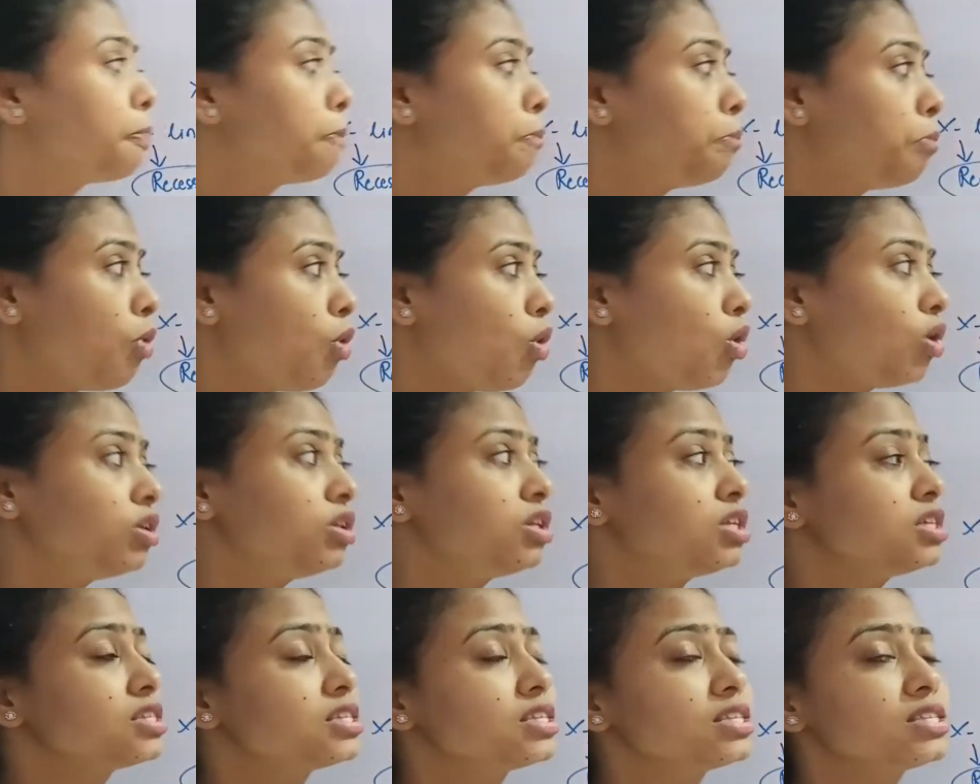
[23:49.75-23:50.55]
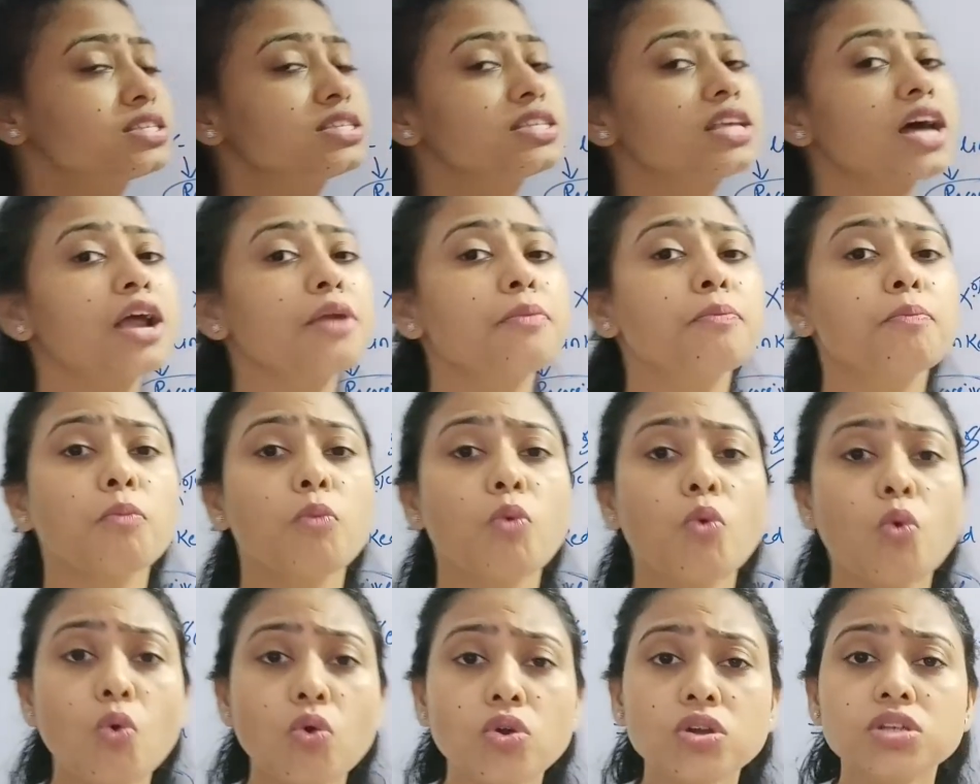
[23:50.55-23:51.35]
Both diseases are
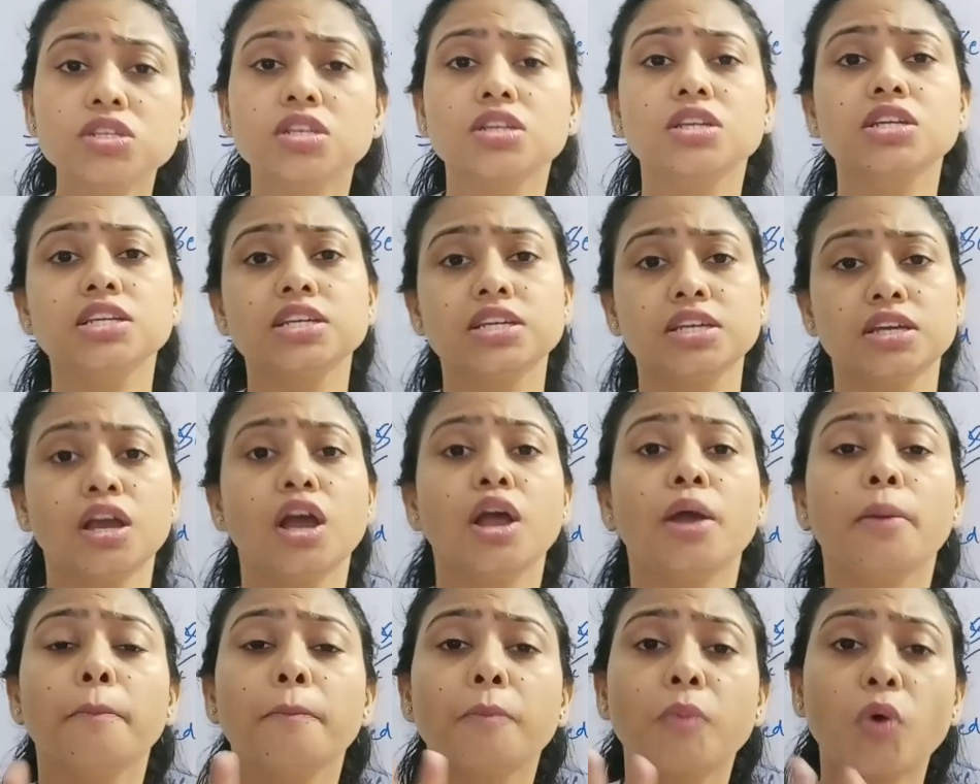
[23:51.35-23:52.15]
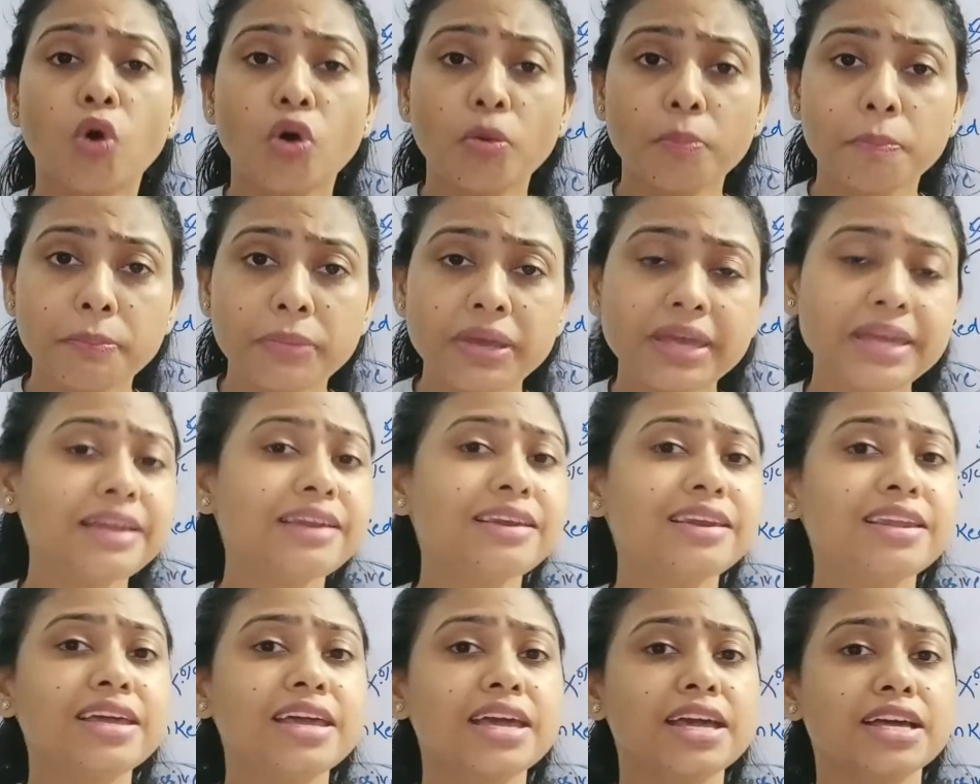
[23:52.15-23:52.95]
mostly or
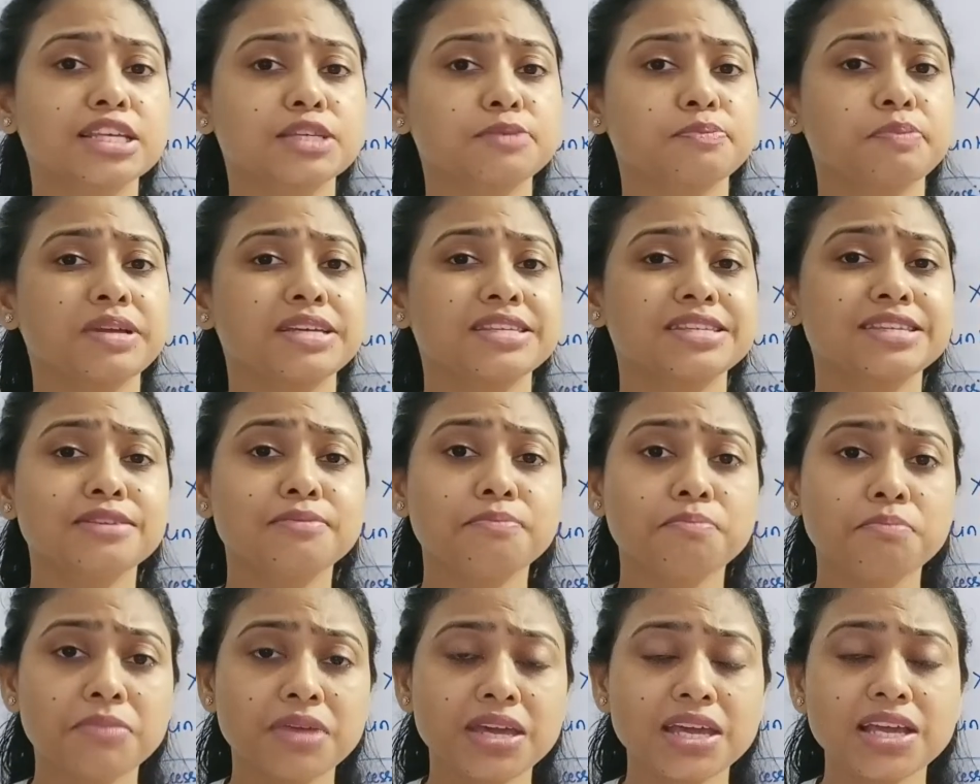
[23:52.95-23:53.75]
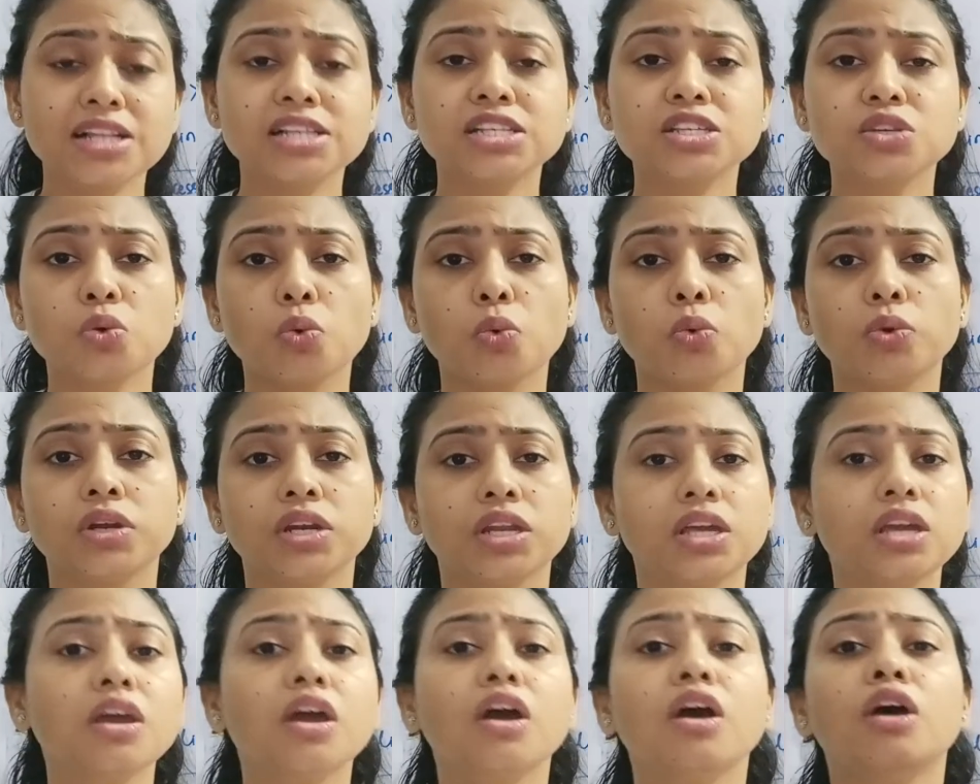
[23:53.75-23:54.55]
mainly expressed in males
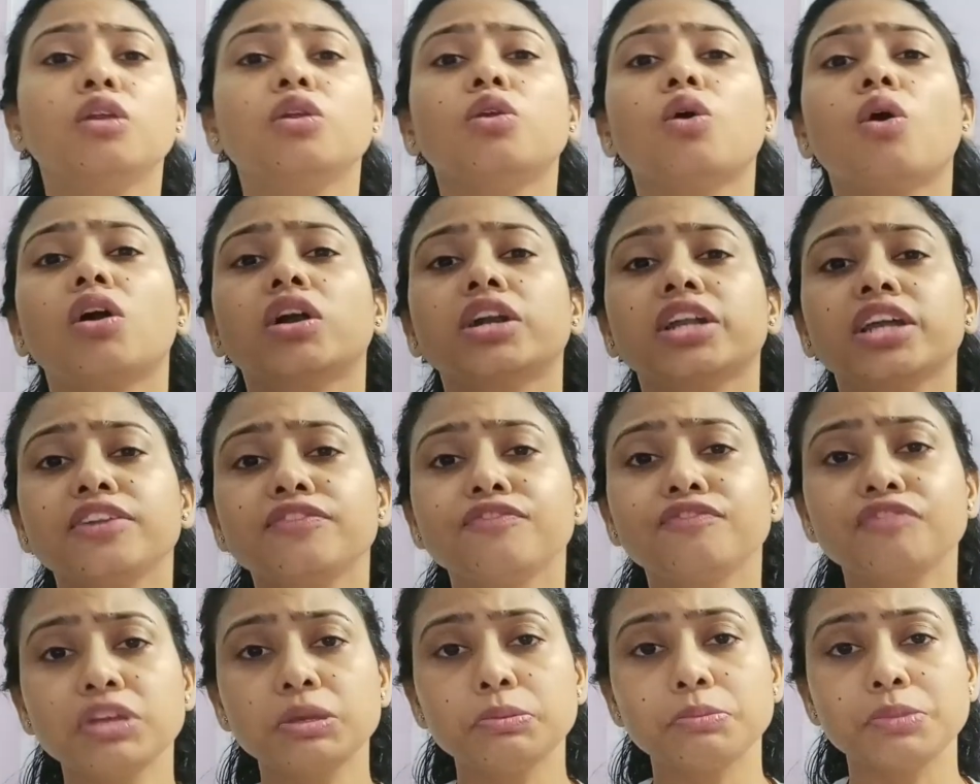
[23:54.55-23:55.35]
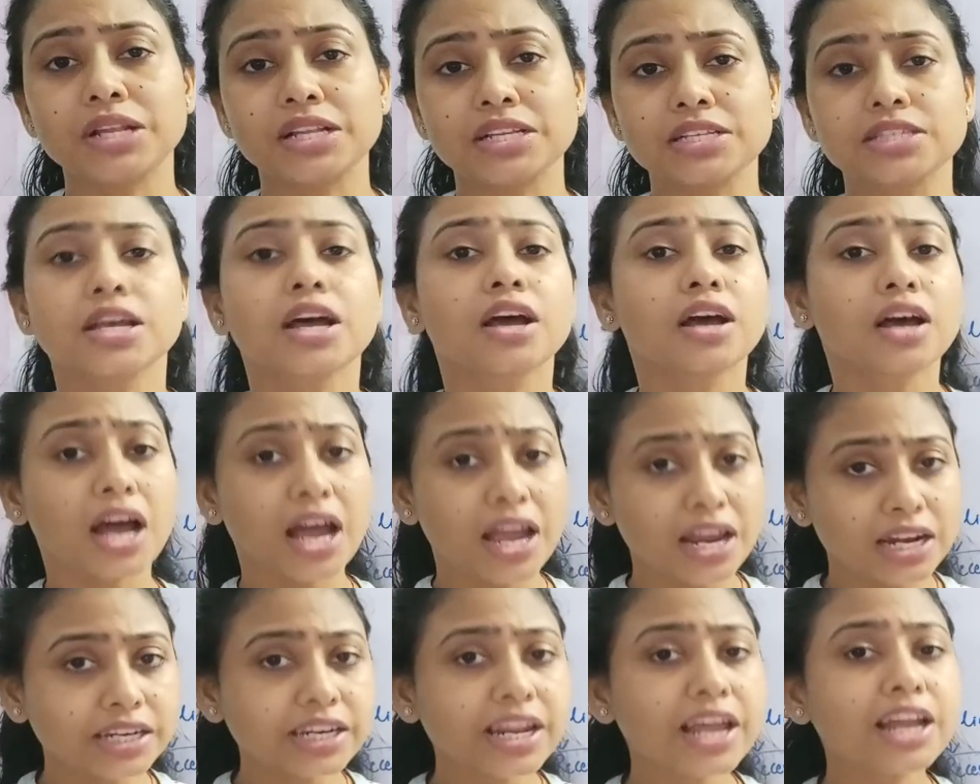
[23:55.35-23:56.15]
only, not in females.
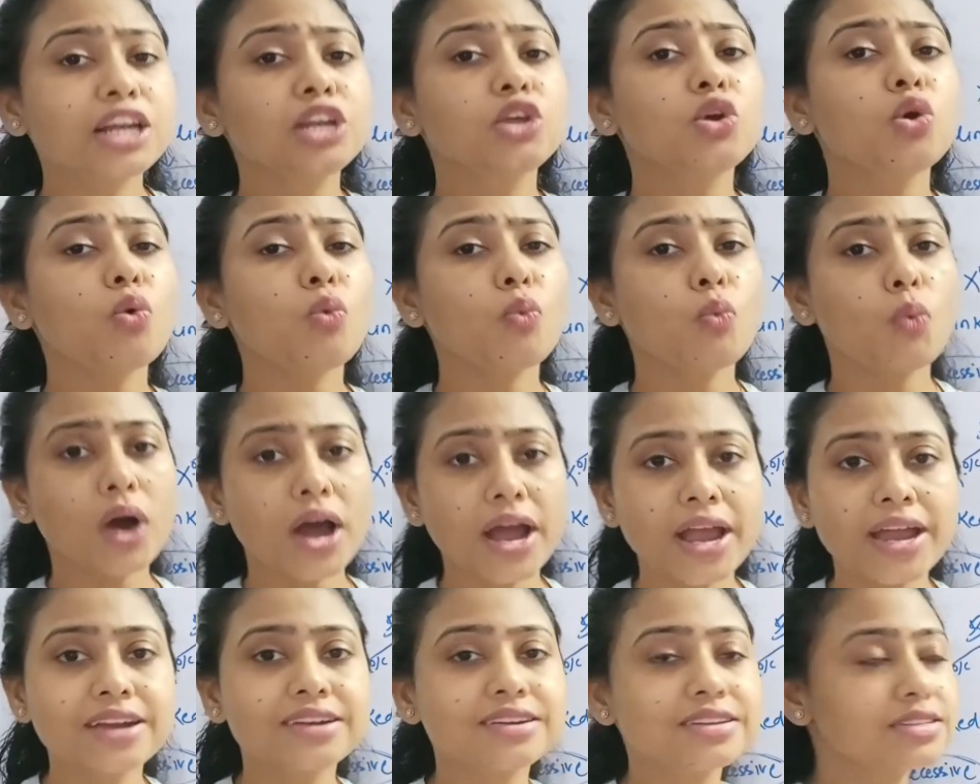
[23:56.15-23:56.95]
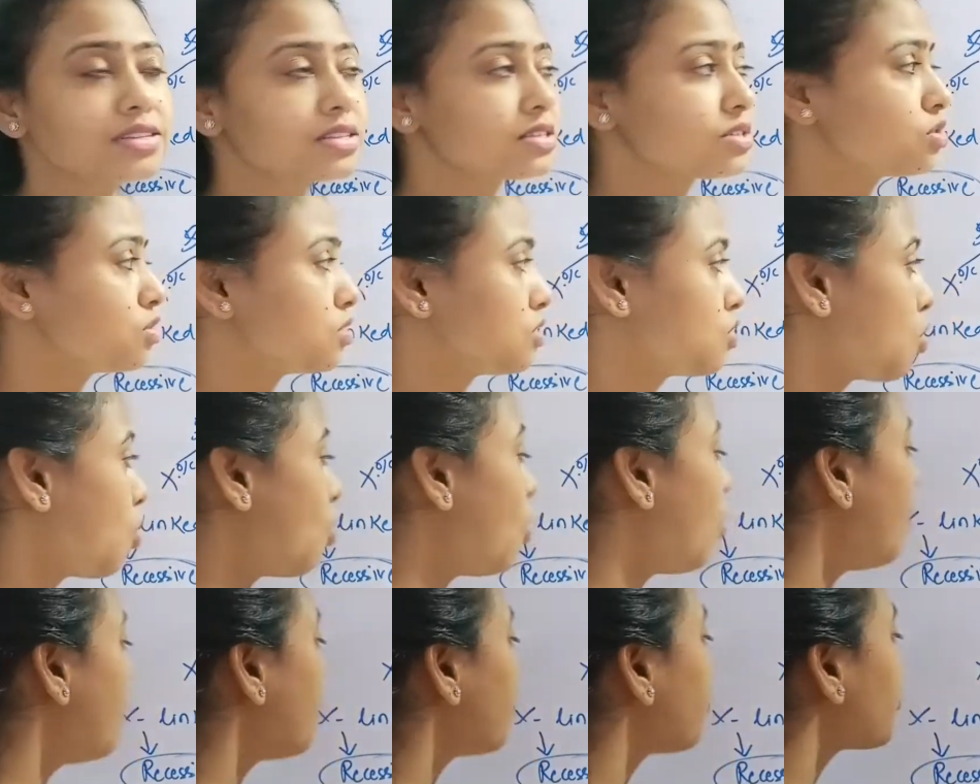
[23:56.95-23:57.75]
I'll tell you why it is
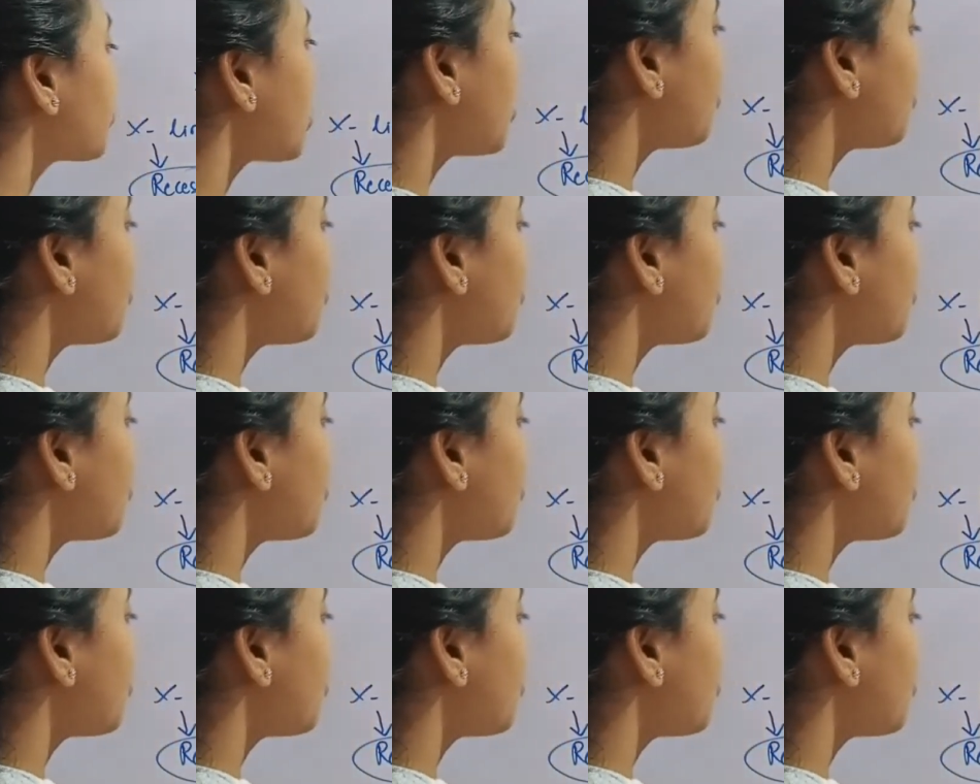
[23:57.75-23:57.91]
so.